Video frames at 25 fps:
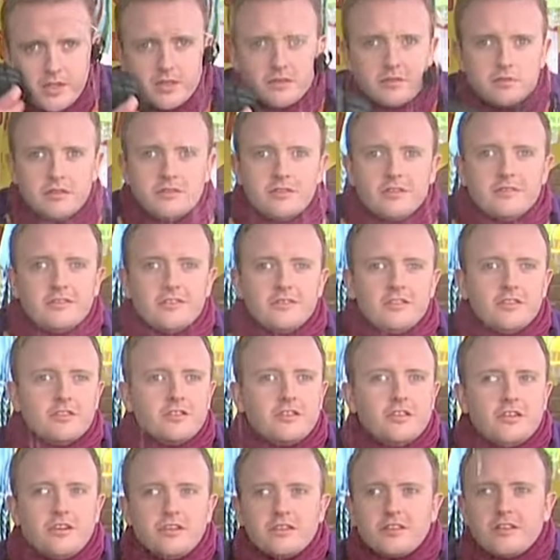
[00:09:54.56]

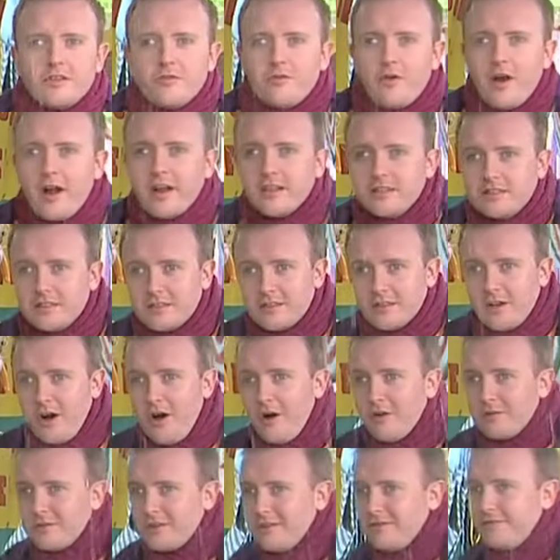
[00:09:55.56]
Oh, the rain didn't
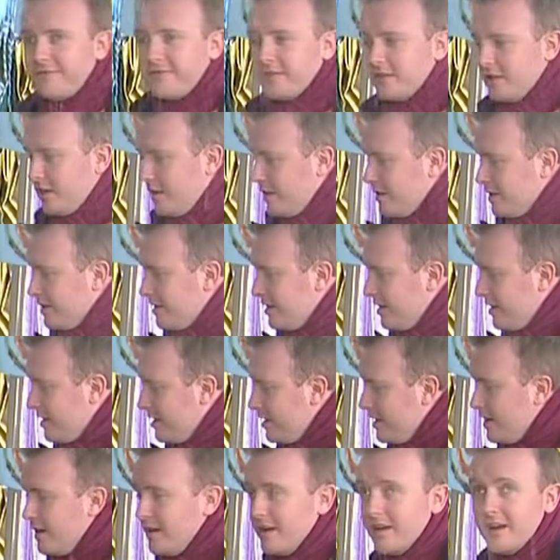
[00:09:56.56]
hold off for long.
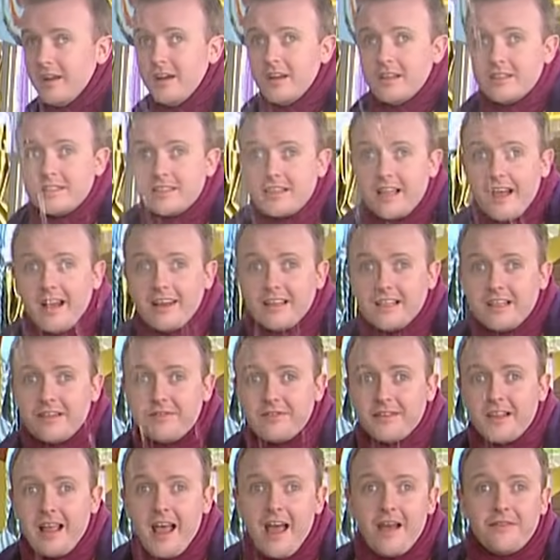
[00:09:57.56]
It's getting
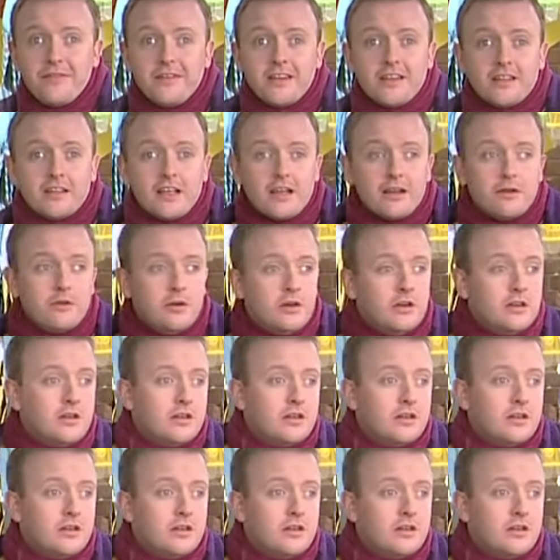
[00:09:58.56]
even heavier now.